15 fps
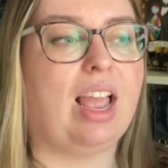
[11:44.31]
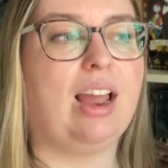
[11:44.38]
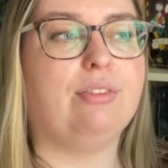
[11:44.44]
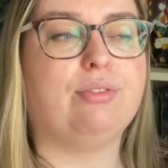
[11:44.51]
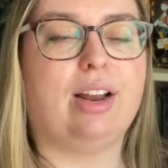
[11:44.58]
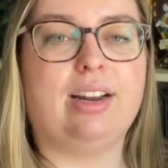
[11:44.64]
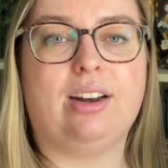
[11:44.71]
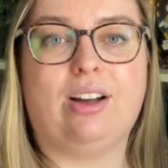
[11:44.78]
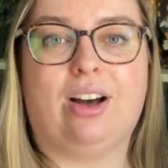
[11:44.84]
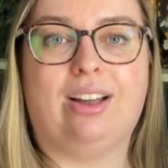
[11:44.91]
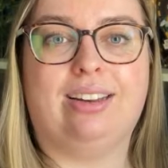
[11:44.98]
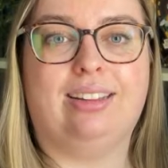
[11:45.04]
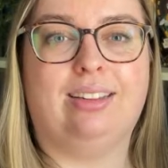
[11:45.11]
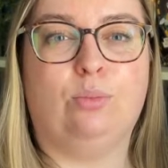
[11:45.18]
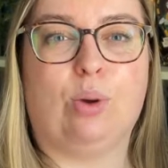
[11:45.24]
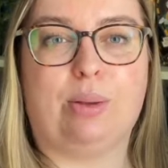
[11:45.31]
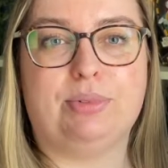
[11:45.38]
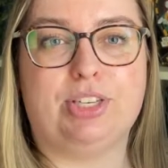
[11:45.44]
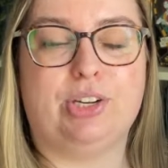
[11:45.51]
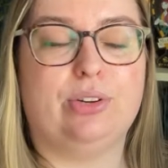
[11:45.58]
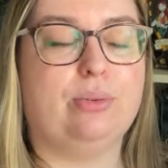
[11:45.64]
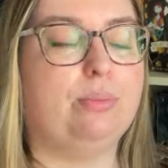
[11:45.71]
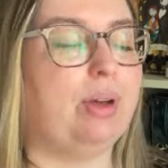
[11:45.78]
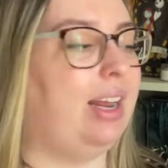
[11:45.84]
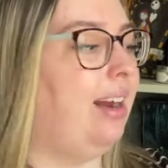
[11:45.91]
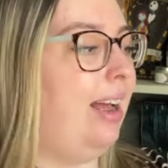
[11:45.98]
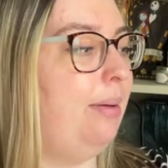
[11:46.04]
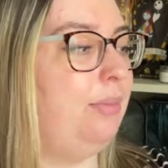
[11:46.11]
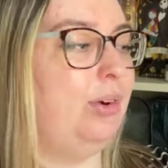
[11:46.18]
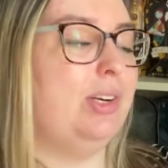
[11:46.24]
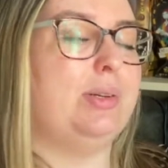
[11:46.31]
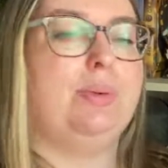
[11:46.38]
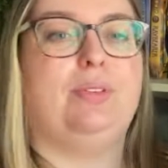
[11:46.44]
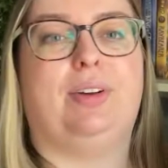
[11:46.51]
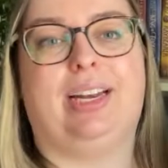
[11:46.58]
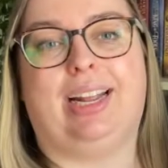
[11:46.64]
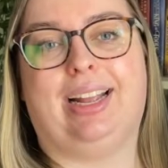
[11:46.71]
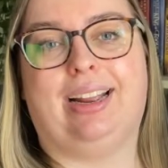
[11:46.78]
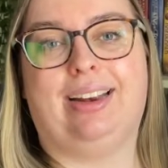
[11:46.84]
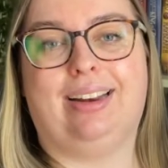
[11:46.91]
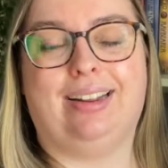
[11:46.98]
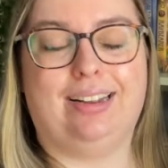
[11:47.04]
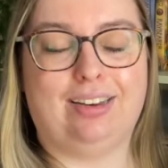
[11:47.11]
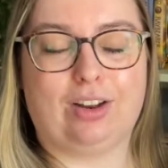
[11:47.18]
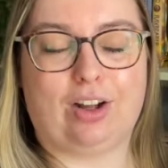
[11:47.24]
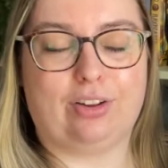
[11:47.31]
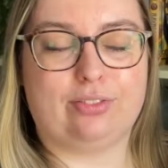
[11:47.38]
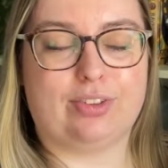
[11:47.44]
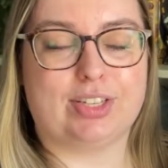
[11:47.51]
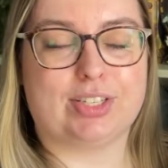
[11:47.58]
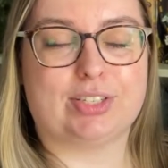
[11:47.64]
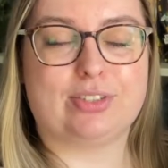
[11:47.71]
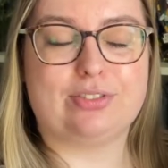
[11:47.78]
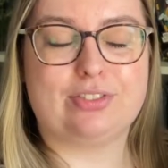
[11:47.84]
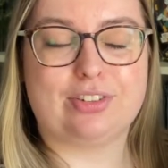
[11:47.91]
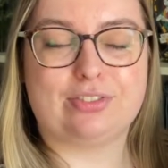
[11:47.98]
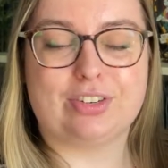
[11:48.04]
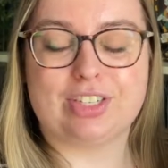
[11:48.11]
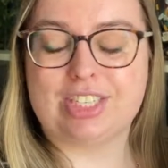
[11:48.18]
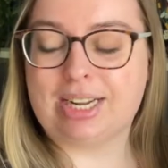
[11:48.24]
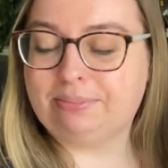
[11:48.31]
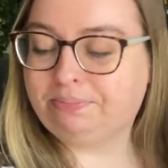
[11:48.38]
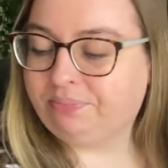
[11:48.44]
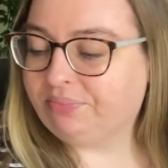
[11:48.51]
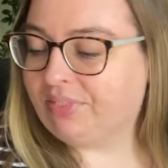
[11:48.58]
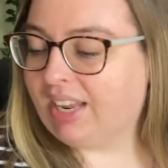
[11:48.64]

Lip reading: I've read it on Webtoon, but I'm going to be reading it on physical for the first time,